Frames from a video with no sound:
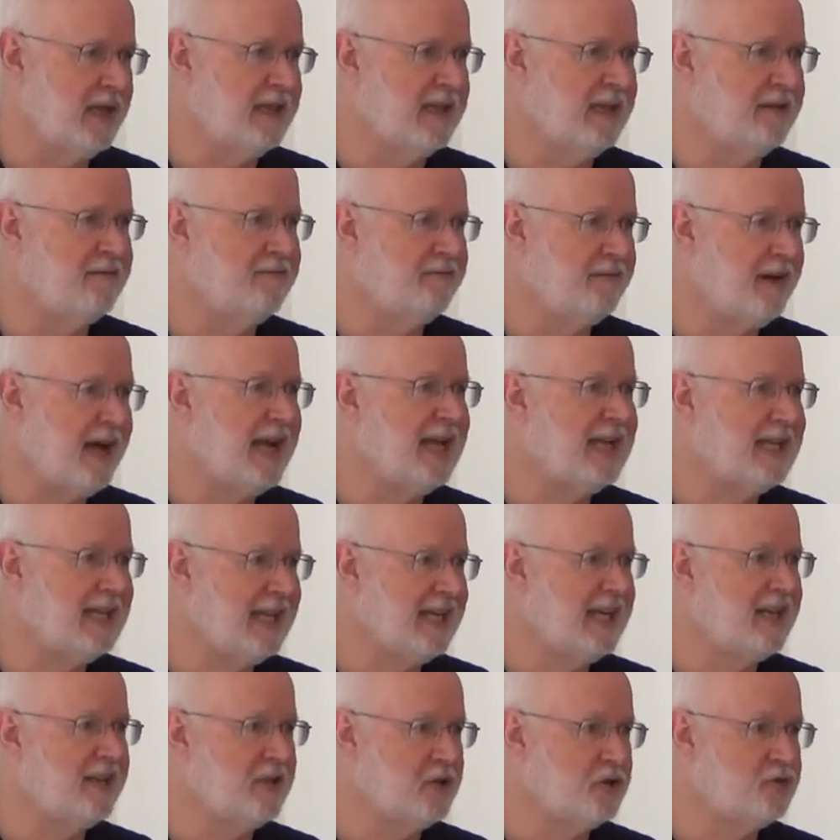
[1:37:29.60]
and they've
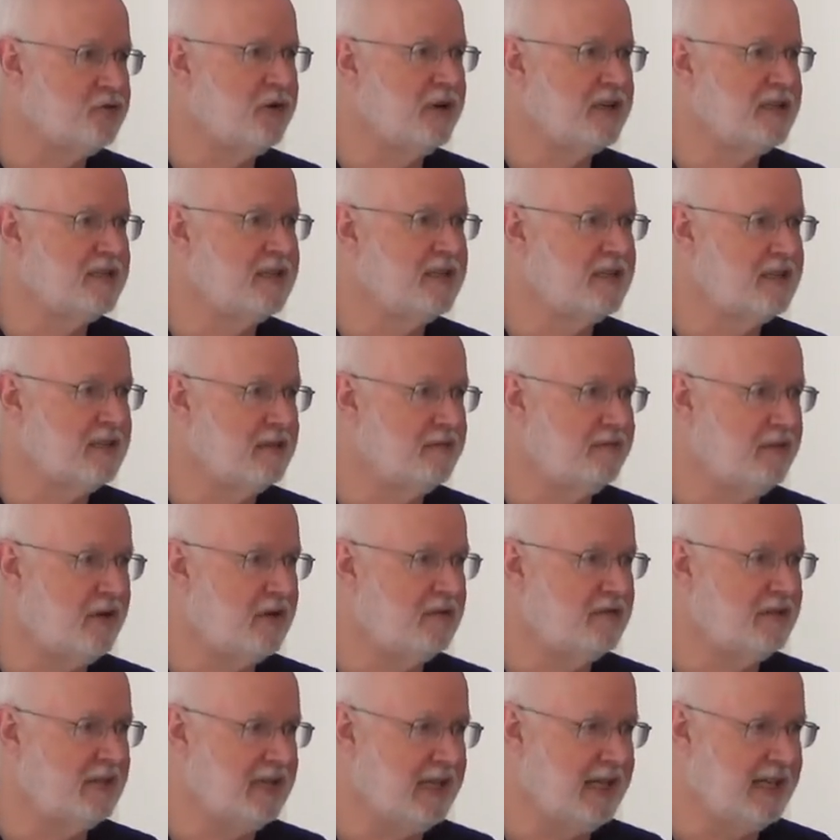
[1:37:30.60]
violated the trust that's
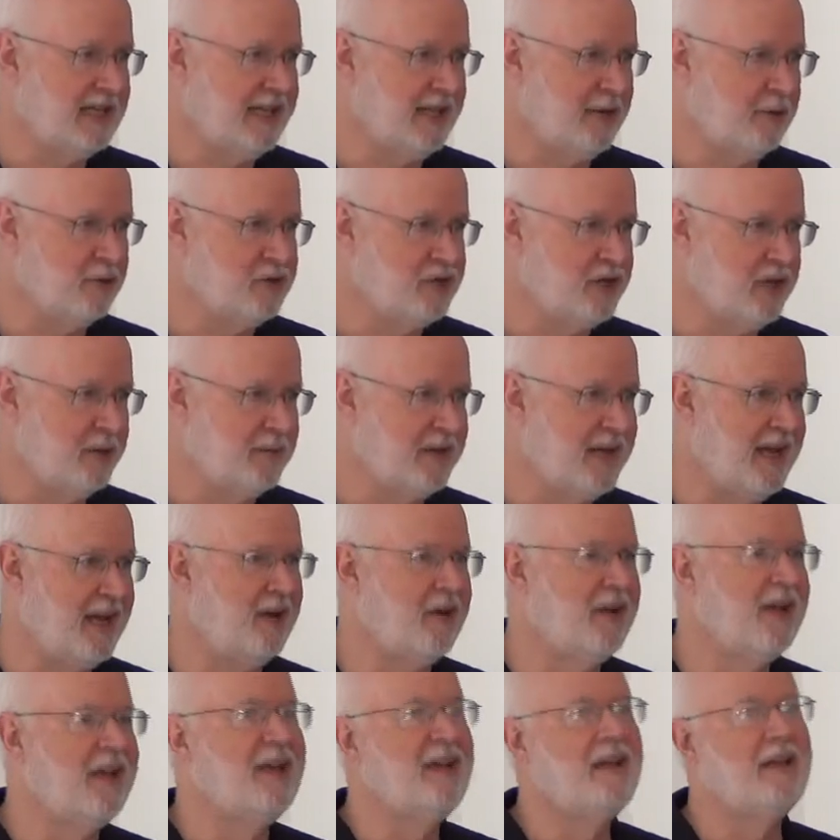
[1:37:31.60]
involved in that leadership.
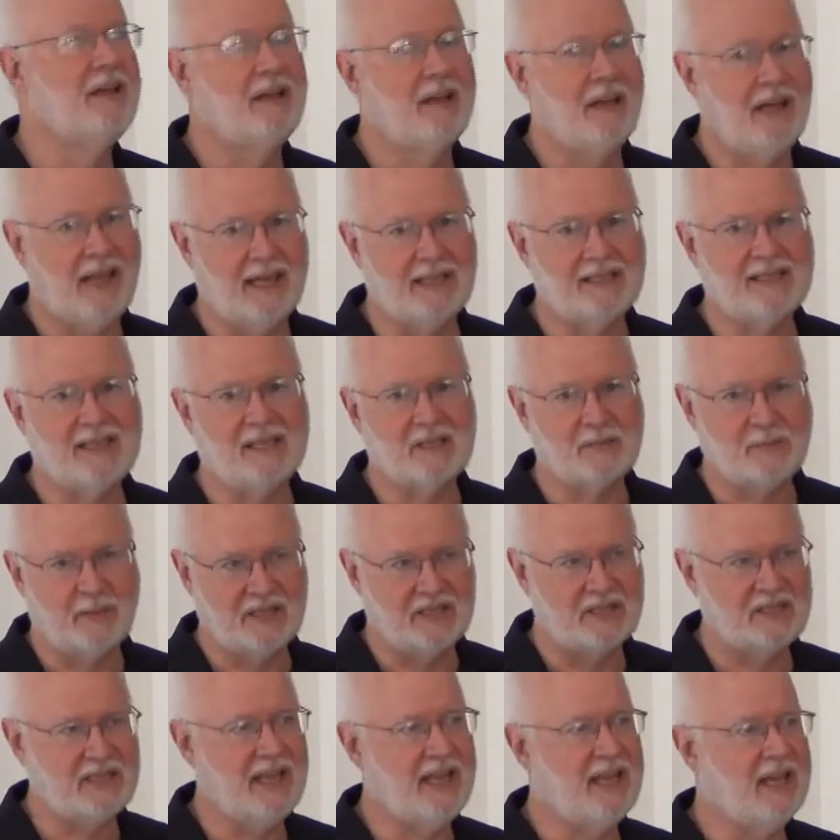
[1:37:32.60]
Now, as has
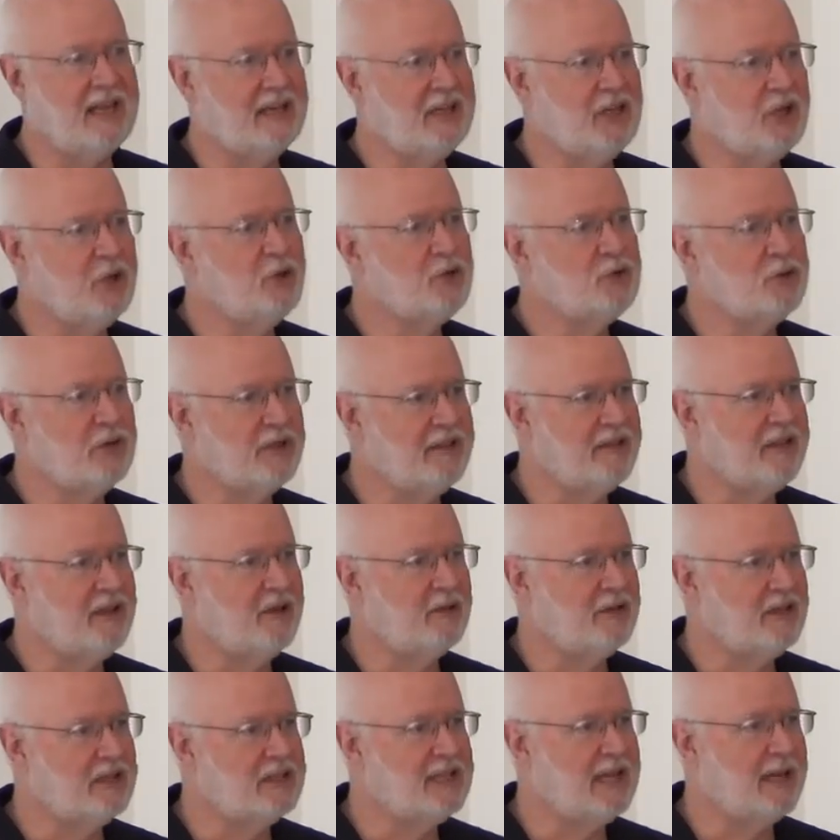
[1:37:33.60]
been said, usually the
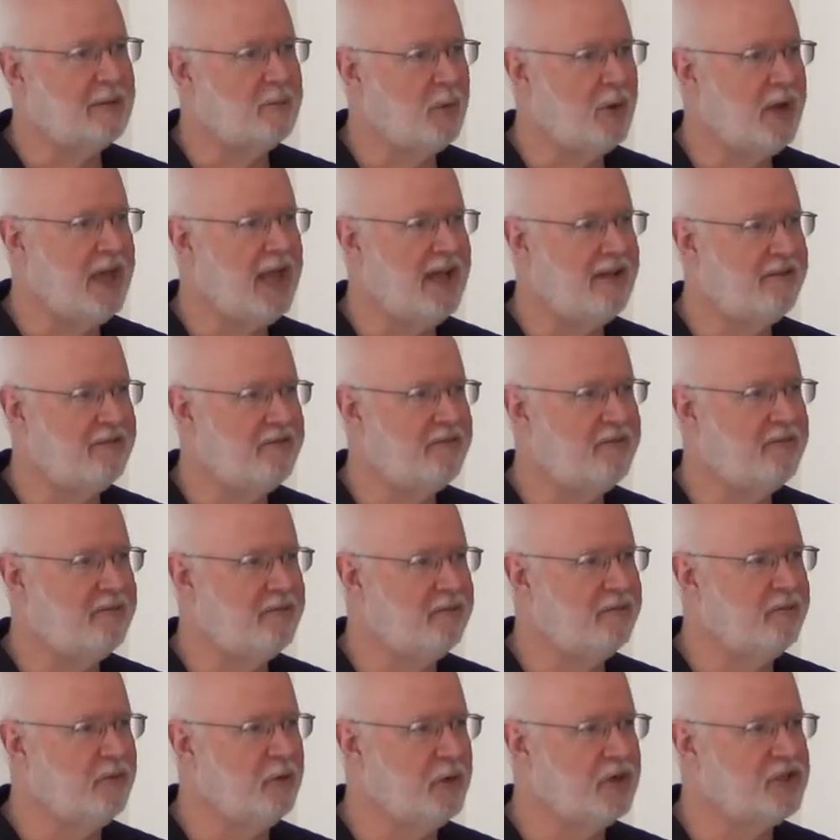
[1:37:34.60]
only time we have
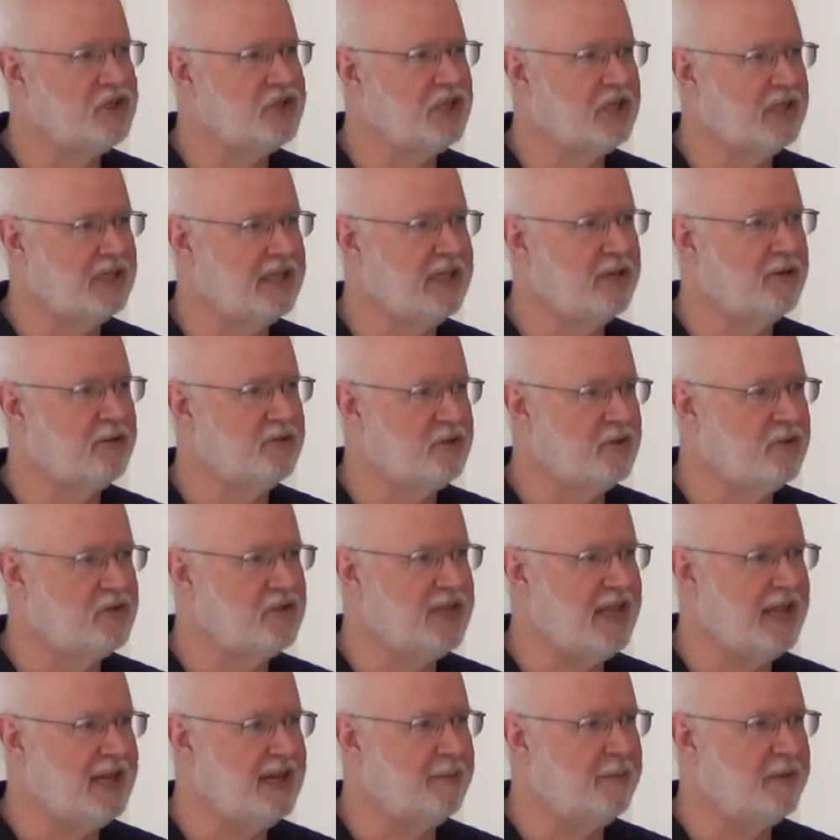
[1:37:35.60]
Christian leaders who
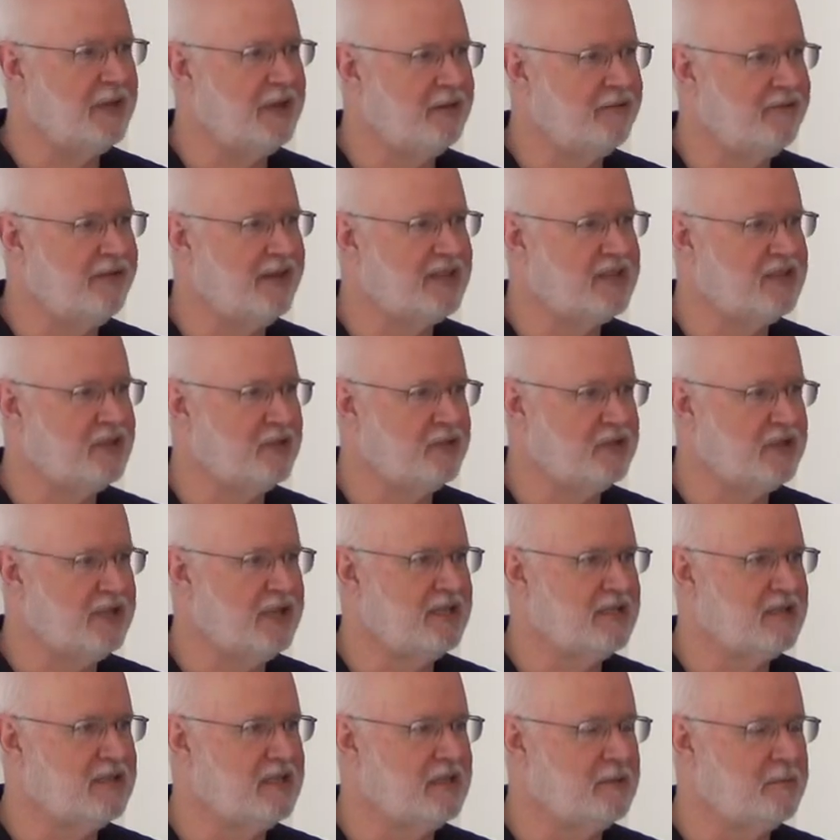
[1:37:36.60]
stand up and confess their
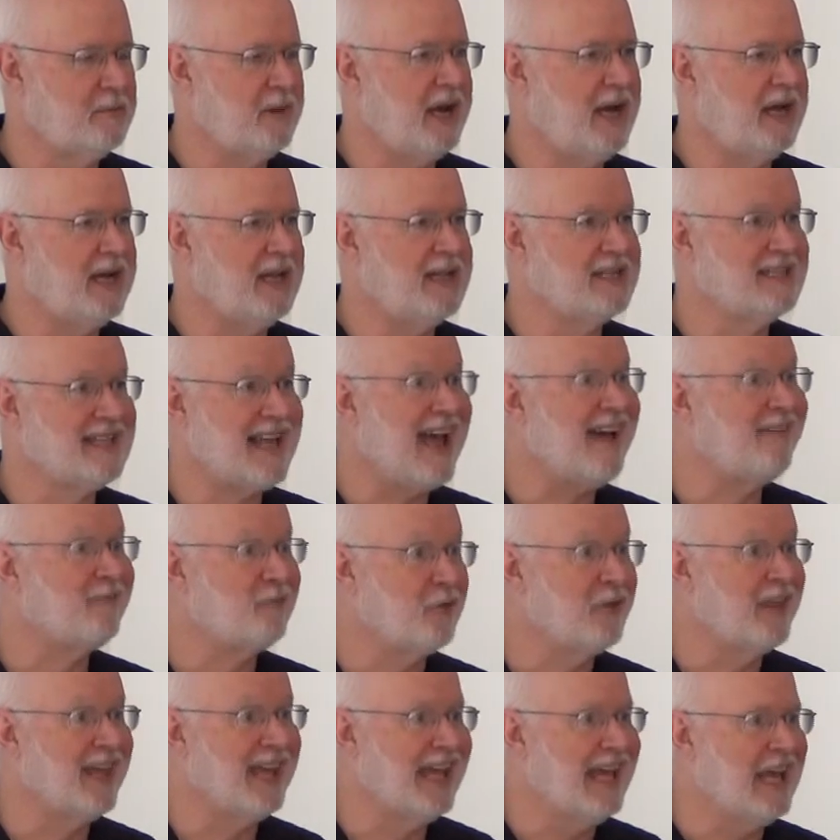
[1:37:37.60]
sins to the body is
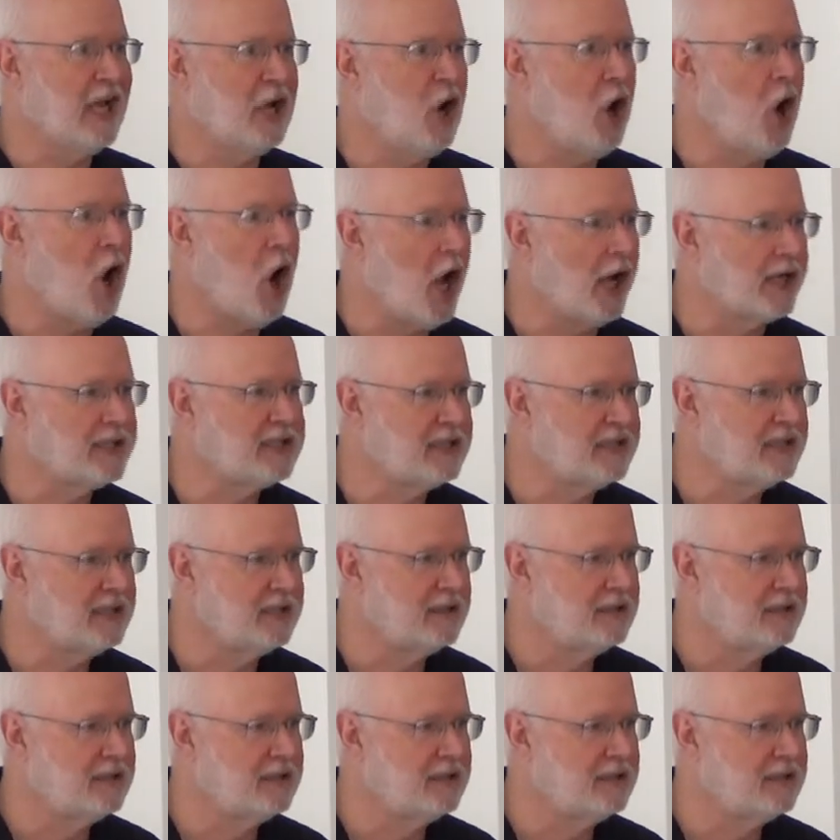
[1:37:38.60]
after they get caught.